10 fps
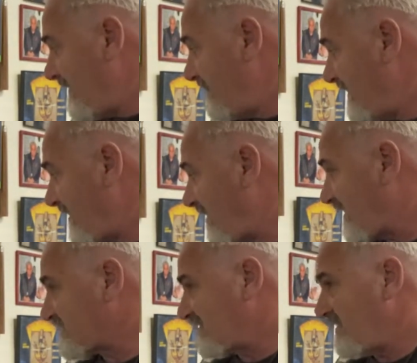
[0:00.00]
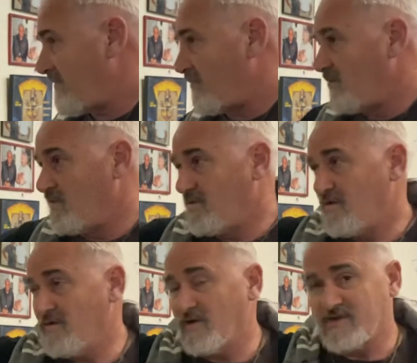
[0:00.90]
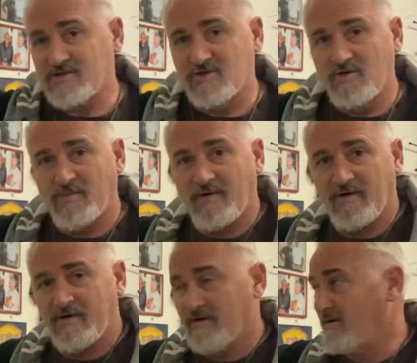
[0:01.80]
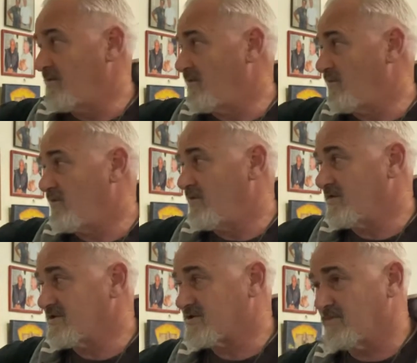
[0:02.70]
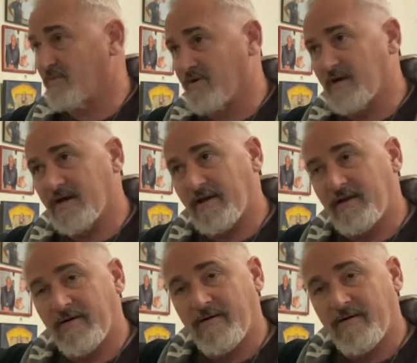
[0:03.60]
it locks in really super good.